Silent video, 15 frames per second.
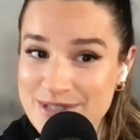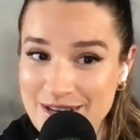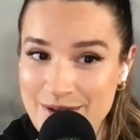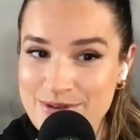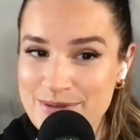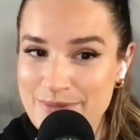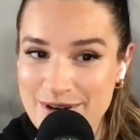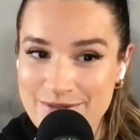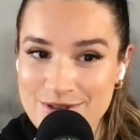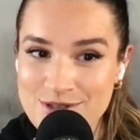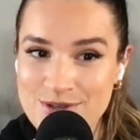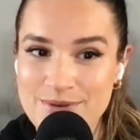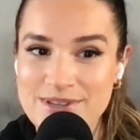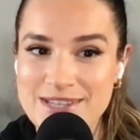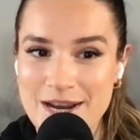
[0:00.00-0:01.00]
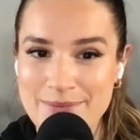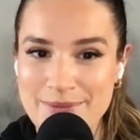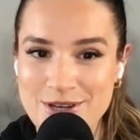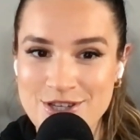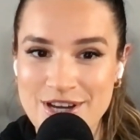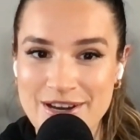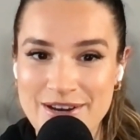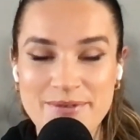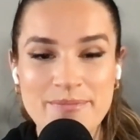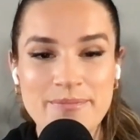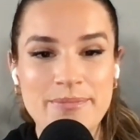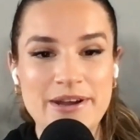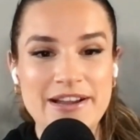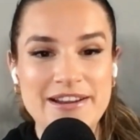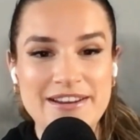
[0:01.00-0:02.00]
It was a bit of a suicide mission,
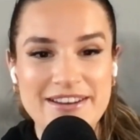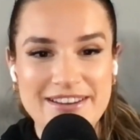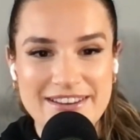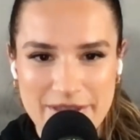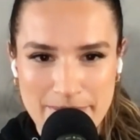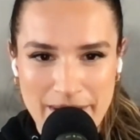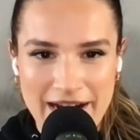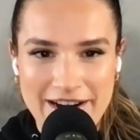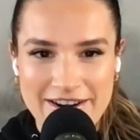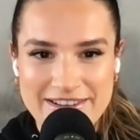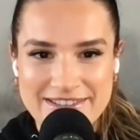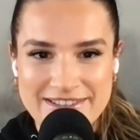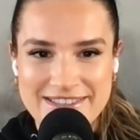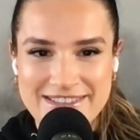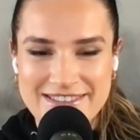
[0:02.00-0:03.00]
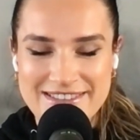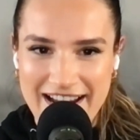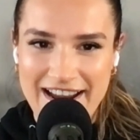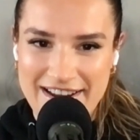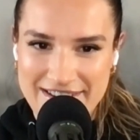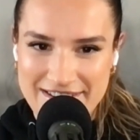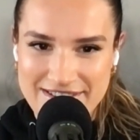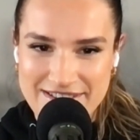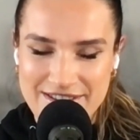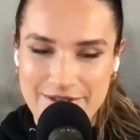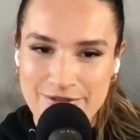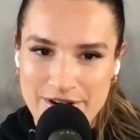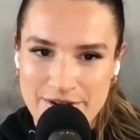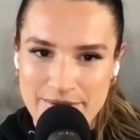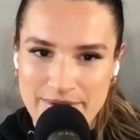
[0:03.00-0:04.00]
but the pirates and the
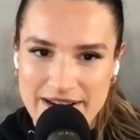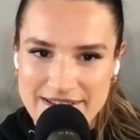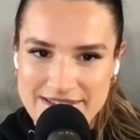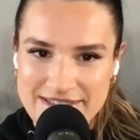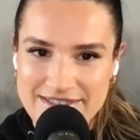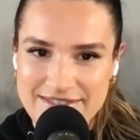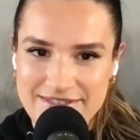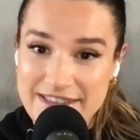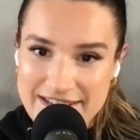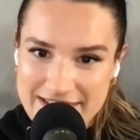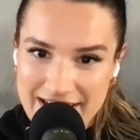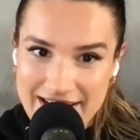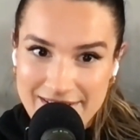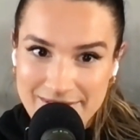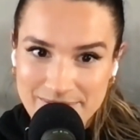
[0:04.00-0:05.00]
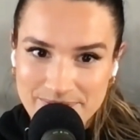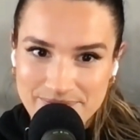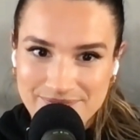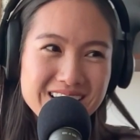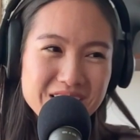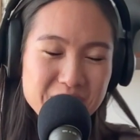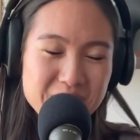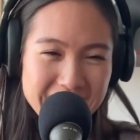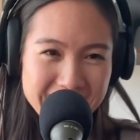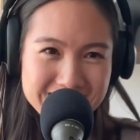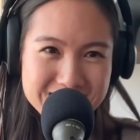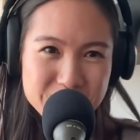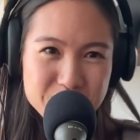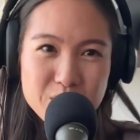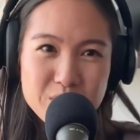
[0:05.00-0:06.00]
runaways, they died. Okay,
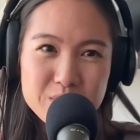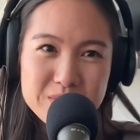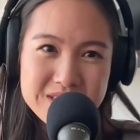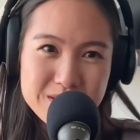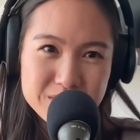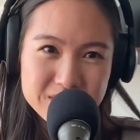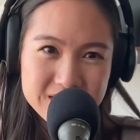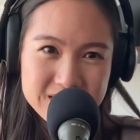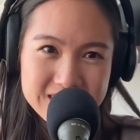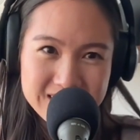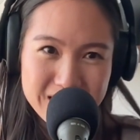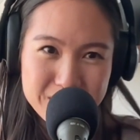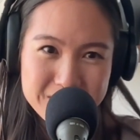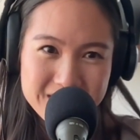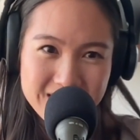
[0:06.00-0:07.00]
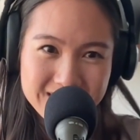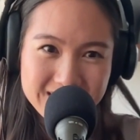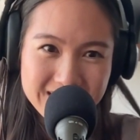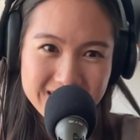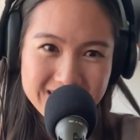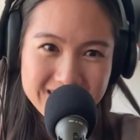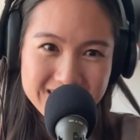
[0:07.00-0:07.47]
so no one was able to escape, sadly.